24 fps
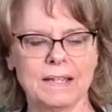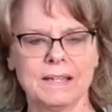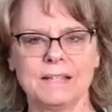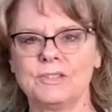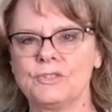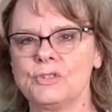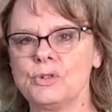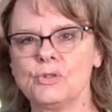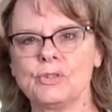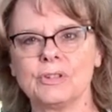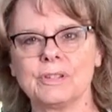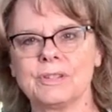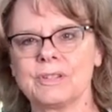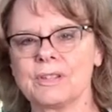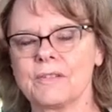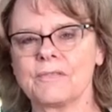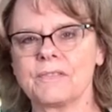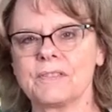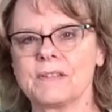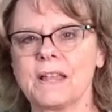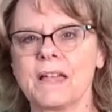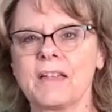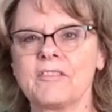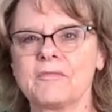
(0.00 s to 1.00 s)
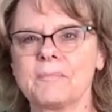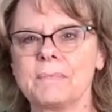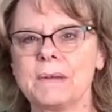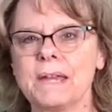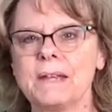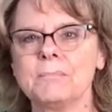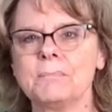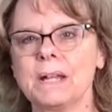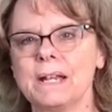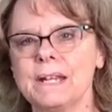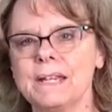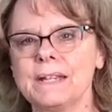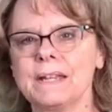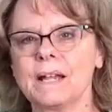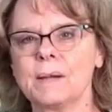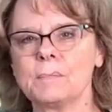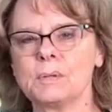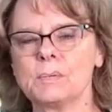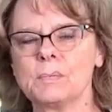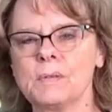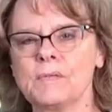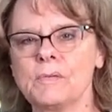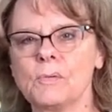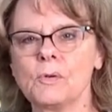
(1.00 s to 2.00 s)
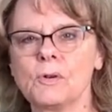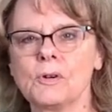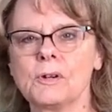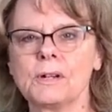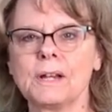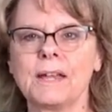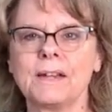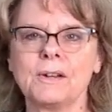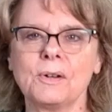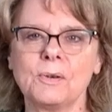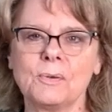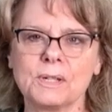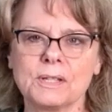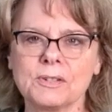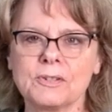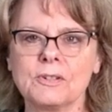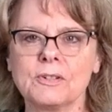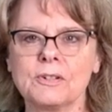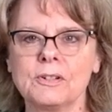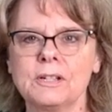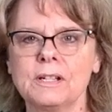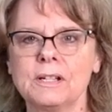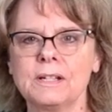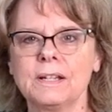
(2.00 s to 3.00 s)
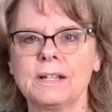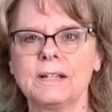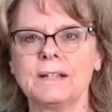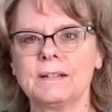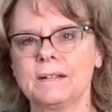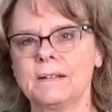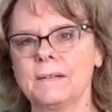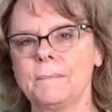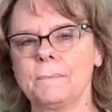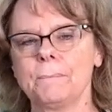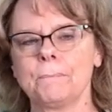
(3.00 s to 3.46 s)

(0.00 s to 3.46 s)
it's usually stuff that I've made many times before and I know it's good, and